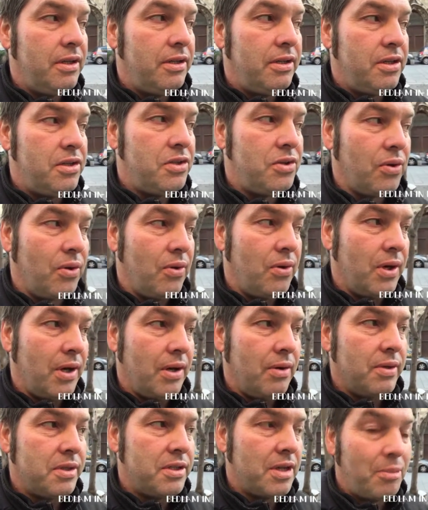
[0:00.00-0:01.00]

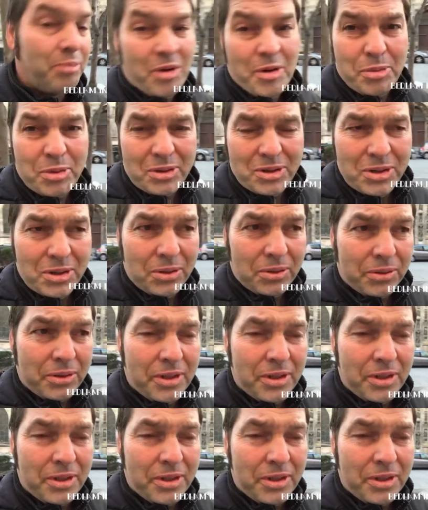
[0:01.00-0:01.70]
destroying what some people call